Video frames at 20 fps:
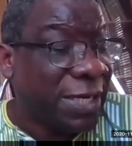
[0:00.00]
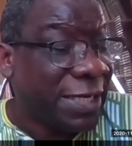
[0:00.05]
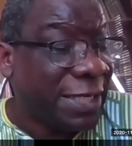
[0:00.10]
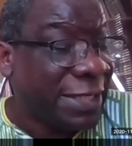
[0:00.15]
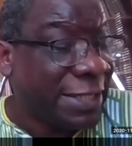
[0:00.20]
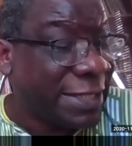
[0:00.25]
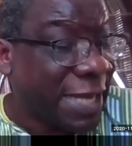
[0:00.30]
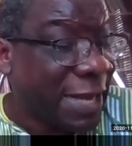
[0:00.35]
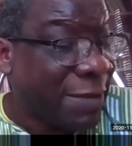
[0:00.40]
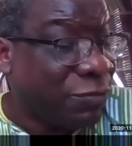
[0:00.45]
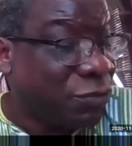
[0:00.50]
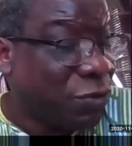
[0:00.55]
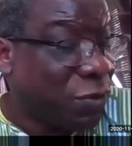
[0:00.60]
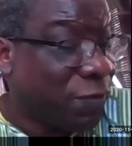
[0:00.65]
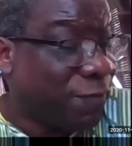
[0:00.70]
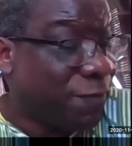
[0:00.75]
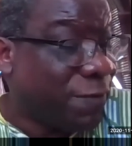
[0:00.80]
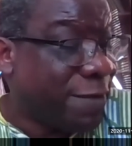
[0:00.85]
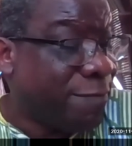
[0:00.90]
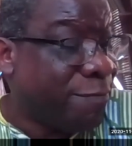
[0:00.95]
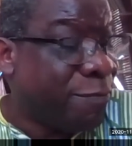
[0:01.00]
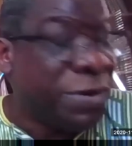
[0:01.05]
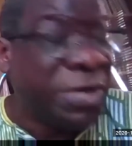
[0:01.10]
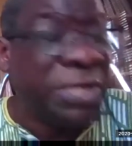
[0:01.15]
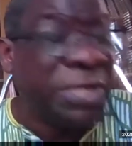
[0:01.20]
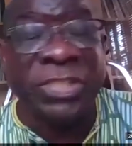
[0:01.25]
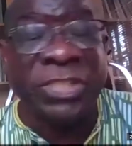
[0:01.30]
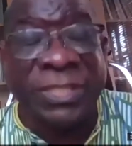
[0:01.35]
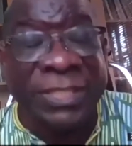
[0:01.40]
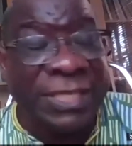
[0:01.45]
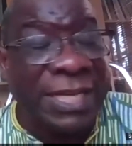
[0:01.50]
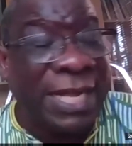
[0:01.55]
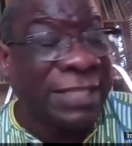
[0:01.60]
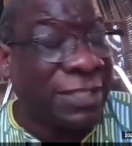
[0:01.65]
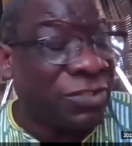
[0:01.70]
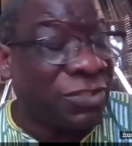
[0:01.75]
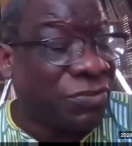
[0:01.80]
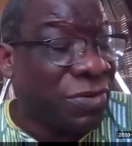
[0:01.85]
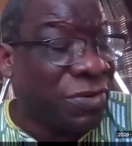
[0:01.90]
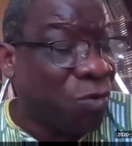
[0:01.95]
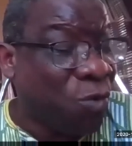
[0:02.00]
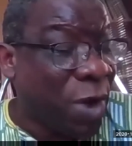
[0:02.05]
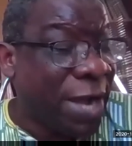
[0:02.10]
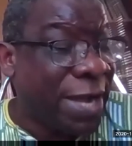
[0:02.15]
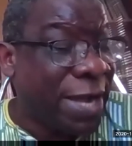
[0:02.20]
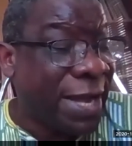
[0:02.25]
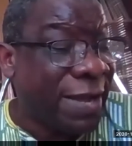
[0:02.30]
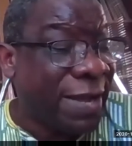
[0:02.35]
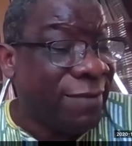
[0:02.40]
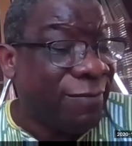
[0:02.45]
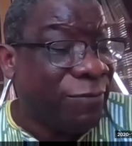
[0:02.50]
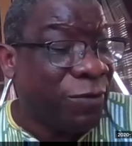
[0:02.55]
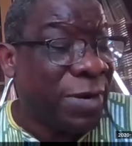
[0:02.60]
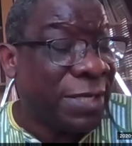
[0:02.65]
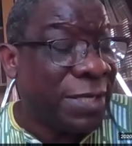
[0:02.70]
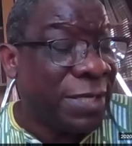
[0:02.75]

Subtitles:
in terms of bridging that is required. For